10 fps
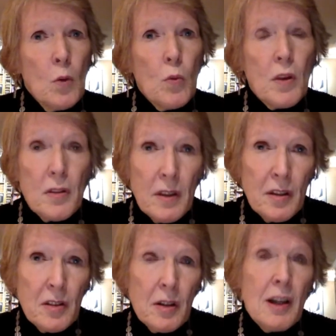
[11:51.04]
whether
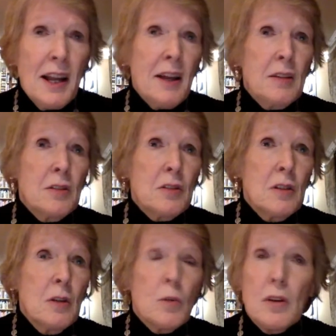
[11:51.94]
these are
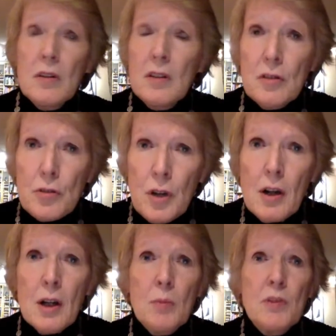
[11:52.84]
clans, whether these are
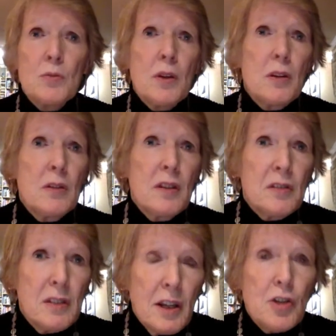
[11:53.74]
tribes, whether these
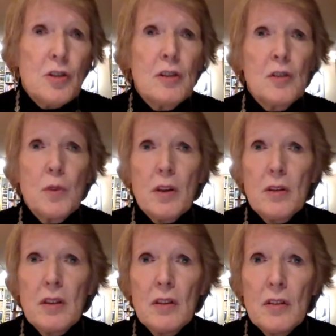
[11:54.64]
are nations, whether
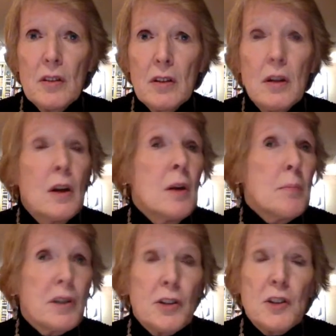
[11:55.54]
these are
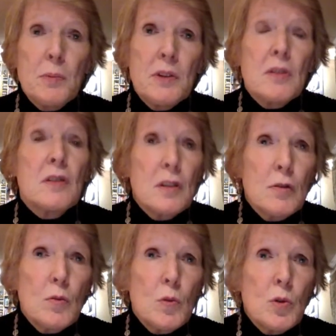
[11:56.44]
participants in
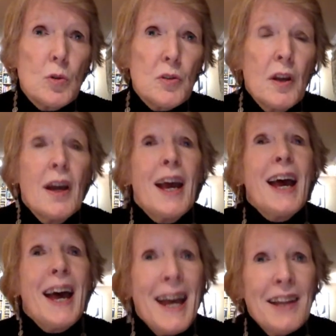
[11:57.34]
civil wars,
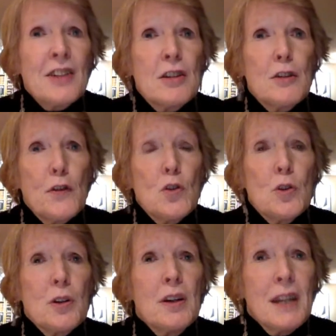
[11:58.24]
and it is
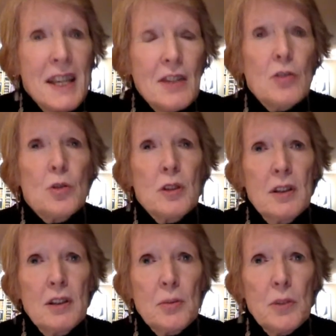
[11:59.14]
fought in an
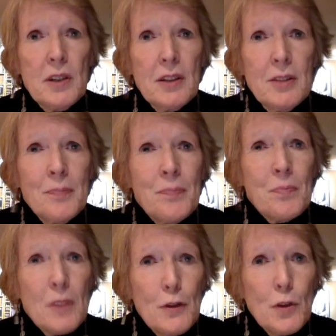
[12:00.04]
organized way.
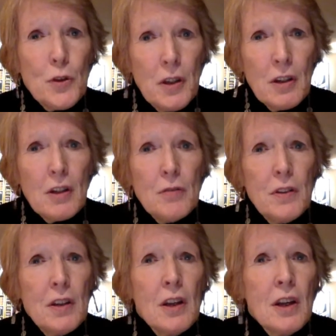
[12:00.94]
If you think of
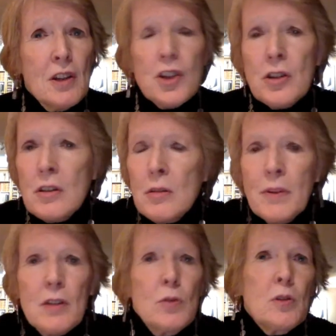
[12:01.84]
the sheer
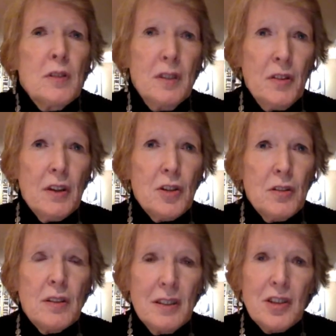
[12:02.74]
amount of organization
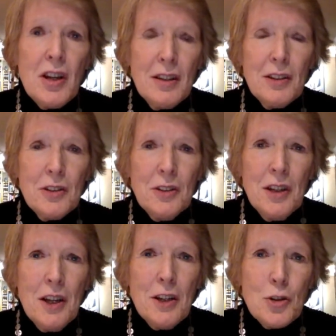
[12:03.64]
that it takes
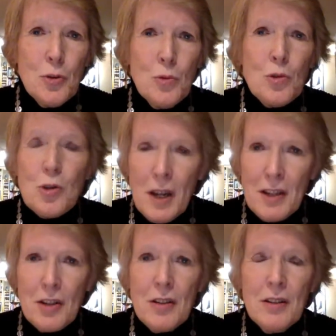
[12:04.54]
to
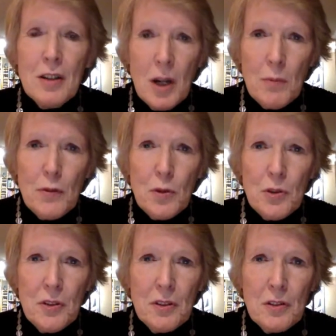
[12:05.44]
create armed
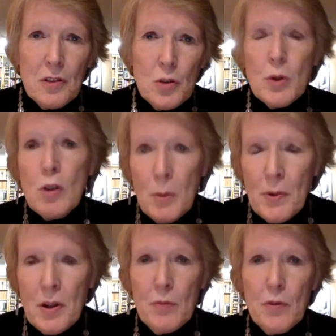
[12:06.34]
forces, to equip
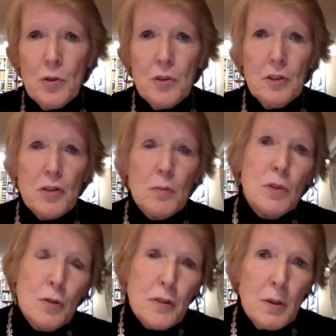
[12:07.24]
armed forces, to
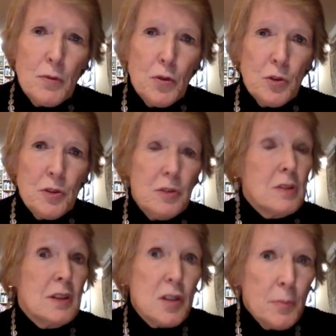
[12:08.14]
move armed forces,
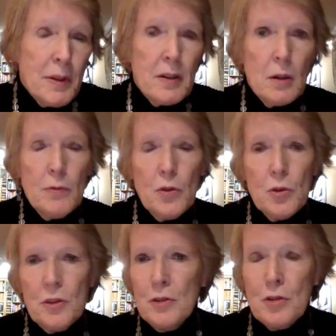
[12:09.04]
to discipline armed
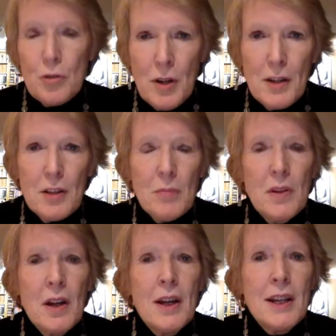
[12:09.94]
forces, to train
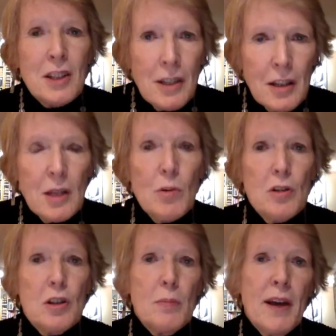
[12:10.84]
them, to get them
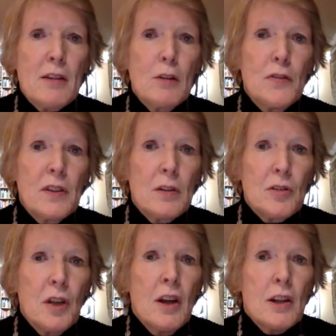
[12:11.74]
onto the
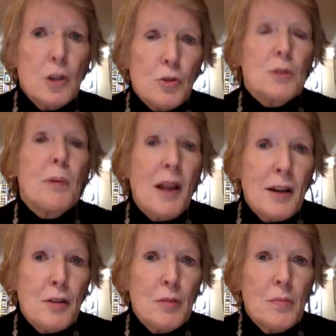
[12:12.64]
battlefields, to
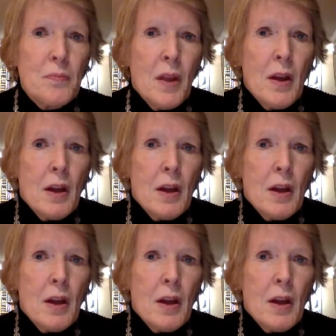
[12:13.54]
supply them,